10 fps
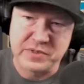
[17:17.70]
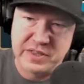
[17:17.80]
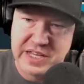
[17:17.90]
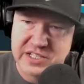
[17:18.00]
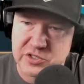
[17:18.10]

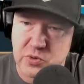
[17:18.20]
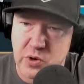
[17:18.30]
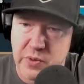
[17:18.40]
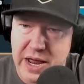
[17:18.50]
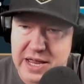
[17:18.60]
next
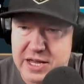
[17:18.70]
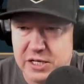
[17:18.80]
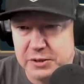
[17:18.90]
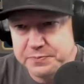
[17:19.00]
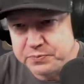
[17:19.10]
store right
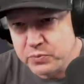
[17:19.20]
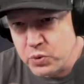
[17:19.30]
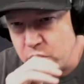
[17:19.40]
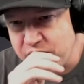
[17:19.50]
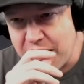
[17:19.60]
here.
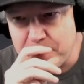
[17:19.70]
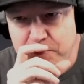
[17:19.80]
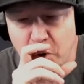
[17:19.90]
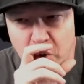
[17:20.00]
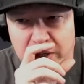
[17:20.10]
We've got
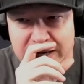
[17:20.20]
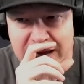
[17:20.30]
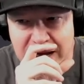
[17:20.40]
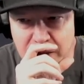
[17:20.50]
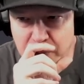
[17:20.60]
Bolg and
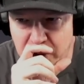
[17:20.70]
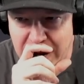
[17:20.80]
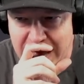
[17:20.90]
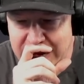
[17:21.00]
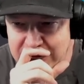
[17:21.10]

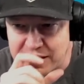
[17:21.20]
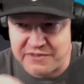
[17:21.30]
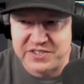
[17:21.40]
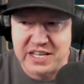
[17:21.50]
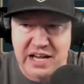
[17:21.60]
Halbarad. And
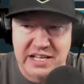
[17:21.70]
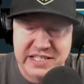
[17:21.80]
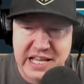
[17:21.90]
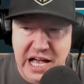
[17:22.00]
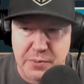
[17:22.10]
I see
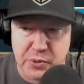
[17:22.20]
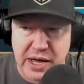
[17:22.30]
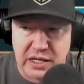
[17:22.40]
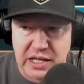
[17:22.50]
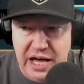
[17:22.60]

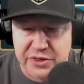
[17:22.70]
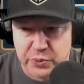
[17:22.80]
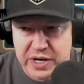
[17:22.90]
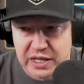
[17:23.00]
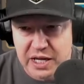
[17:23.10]
Halbarad a lot in the
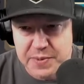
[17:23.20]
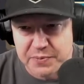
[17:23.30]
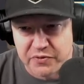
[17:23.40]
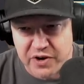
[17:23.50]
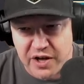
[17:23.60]
arena. A lot of
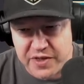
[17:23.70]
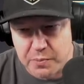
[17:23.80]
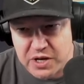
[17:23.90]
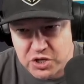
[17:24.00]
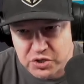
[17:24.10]
people have gone there,
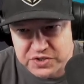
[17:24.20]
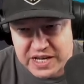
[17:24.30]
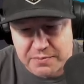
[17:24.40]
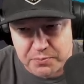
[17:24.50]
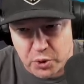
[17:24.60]
but you're
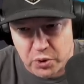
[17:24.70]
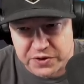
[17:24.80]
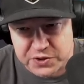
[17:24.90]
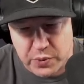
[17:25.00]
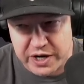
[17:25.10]
saying Bolg
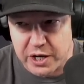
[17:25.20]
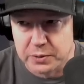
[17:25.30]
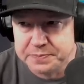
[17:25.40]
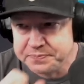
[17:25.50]
is the way to go.